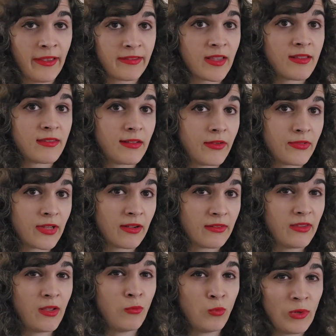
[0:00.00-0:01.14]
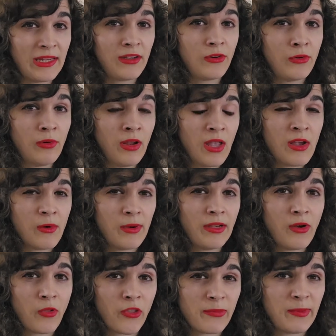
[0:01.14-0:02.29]
less sensitive tongues than we do.
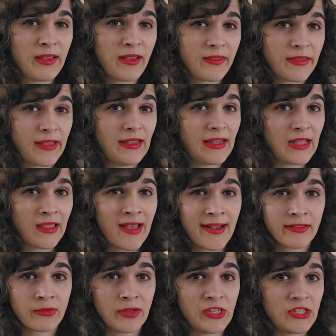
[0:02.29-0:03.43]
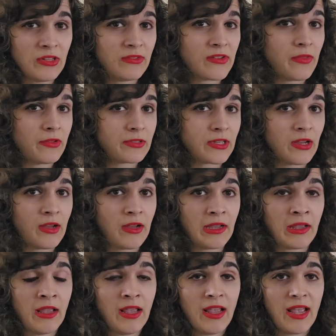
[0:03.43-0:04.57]
We know this because they can get lacerations on their
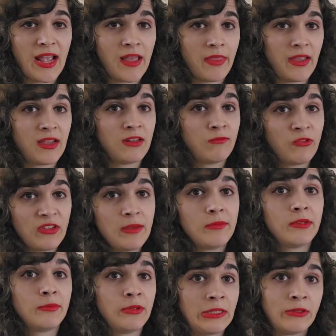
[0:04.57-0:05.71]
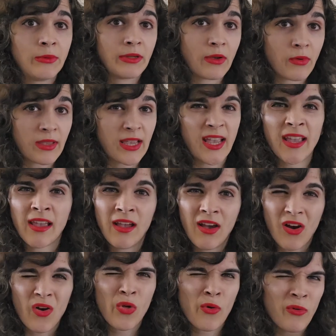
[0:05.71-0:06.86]
tongue and they can seem to be doing okay.
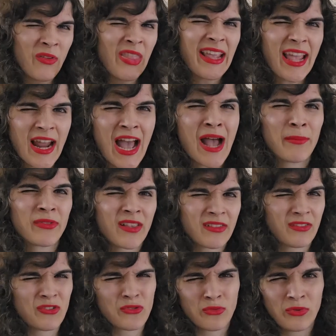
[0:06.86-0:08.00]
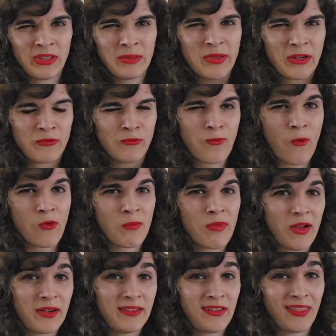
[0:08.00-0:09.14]
Although when they get abscesses or really big foreign
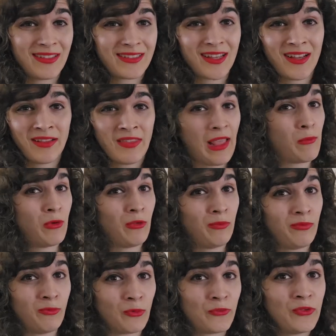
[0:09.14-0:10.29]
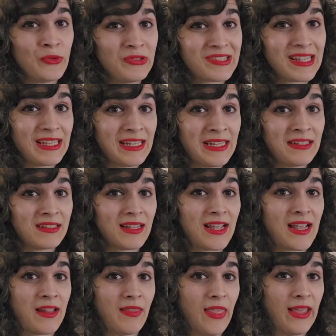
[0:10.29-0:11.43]
bodies on their tongue, they will refuse to eat
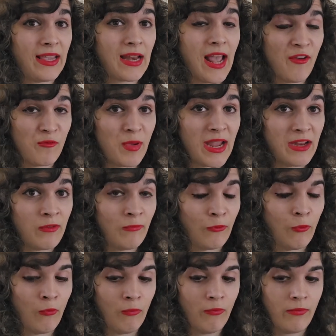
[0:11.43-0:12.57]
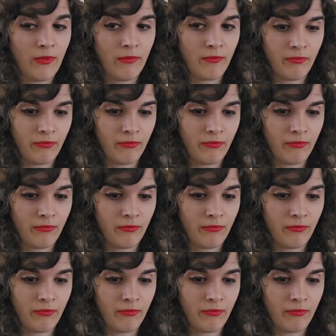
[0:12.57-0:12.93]
and they can have painful